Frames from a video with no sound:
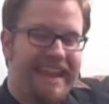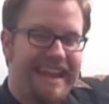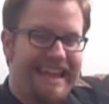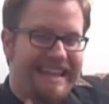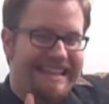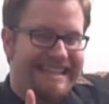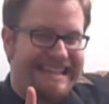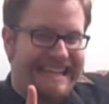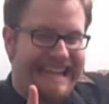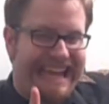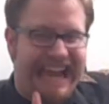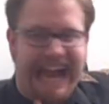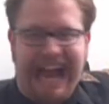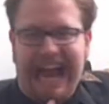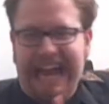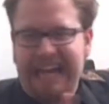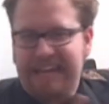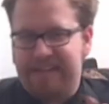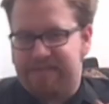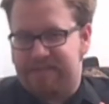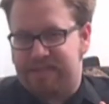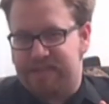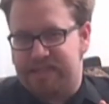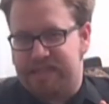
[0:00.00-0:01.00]
It's
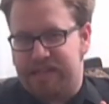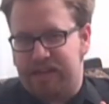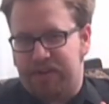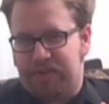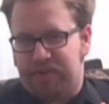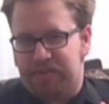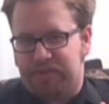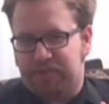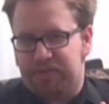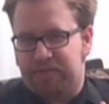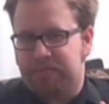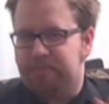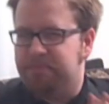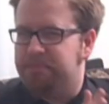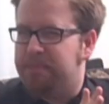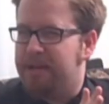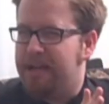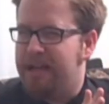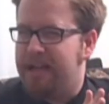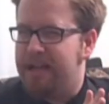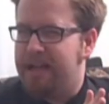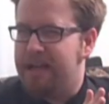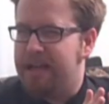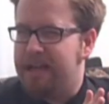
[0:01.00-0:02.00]
kind of satirical,
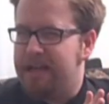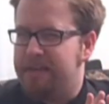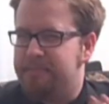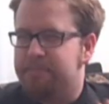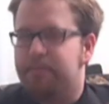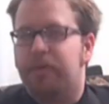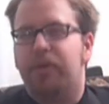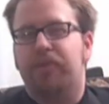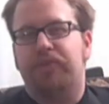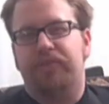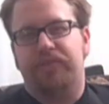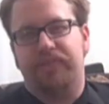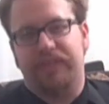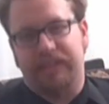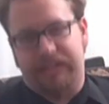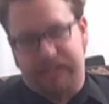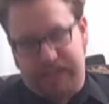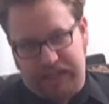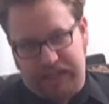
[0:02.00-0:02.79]
but mostly